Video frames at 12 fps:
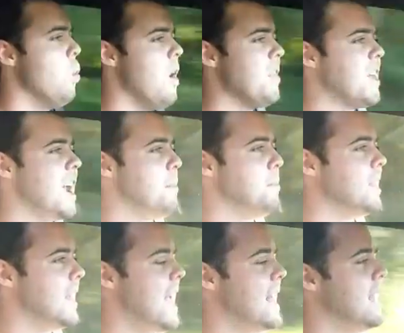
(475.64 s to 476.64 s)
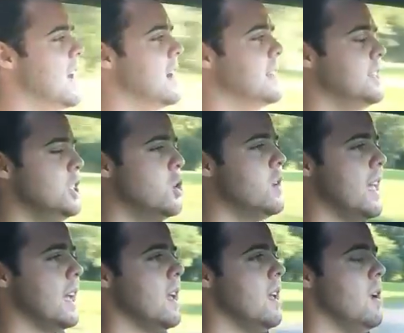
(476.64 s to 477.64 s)
One thing I'm planning on
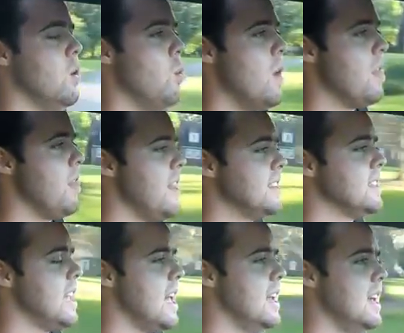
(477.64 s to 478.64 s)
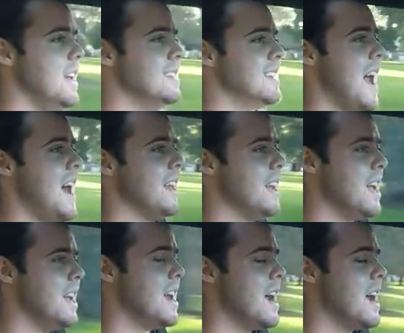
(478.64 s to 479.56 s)
doing with this kit is adding a